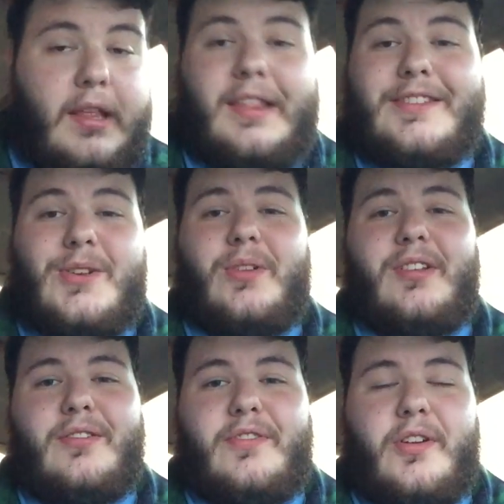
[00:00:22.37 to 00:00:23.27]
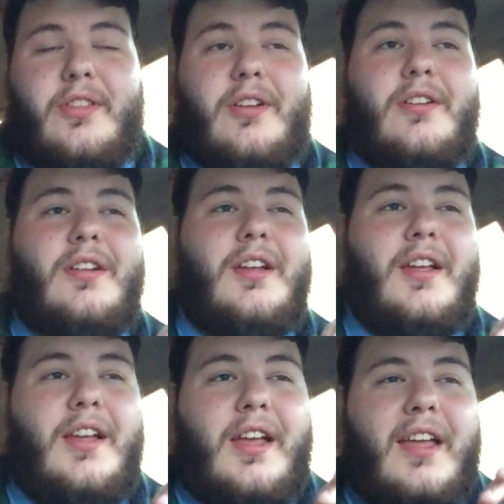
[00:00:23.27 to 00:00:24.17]
let's go a little further
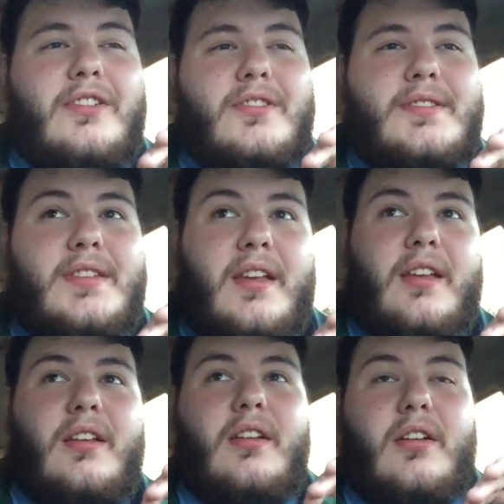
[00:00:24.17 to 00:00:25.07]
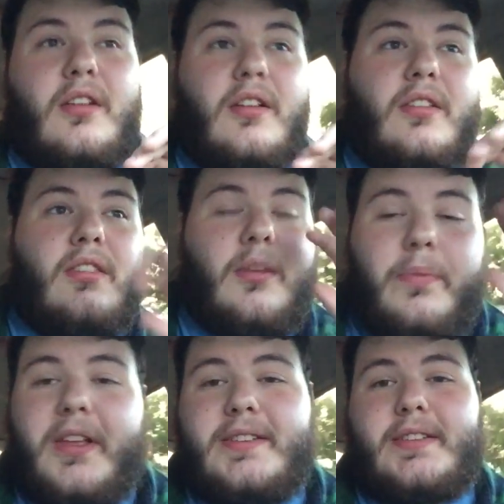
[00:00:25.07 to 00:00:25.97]
and just say the
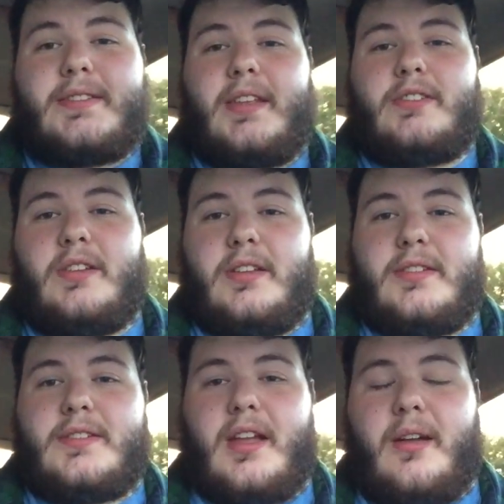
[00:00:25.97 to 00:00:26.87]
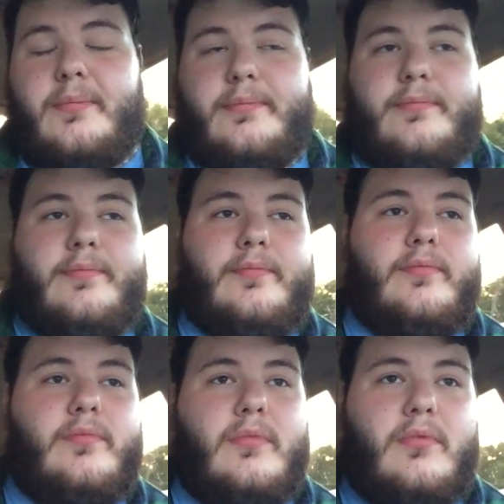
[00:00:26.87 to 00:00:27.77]
places that you need to stop
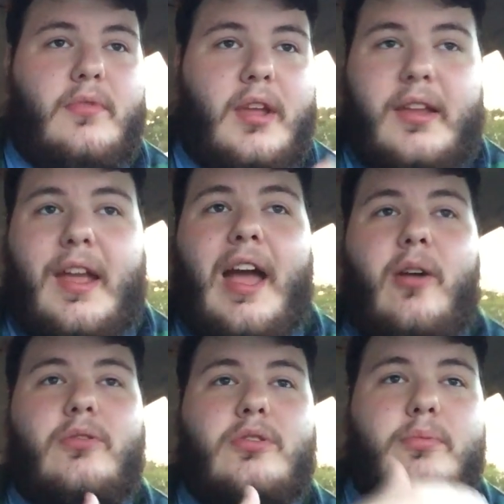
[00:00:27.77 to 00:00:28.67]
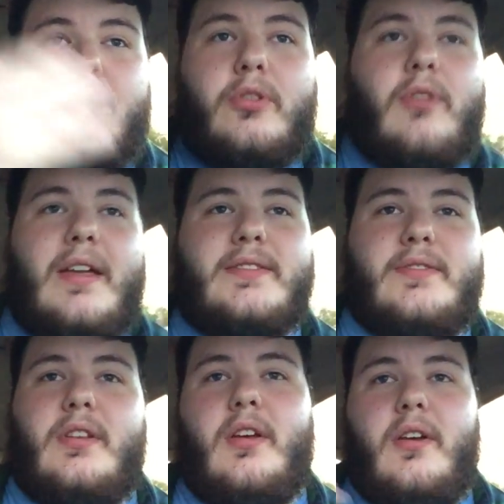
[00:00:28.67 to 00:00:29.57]
and how to
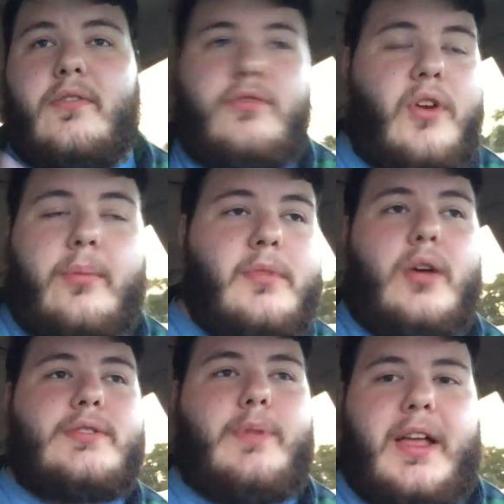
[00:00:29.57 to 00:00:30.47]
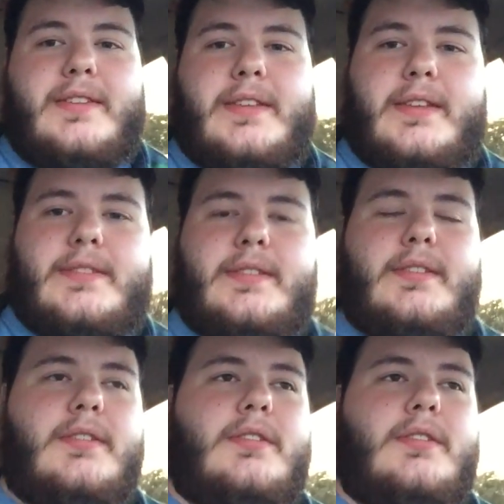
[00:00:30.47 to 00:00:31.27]
progress from those places.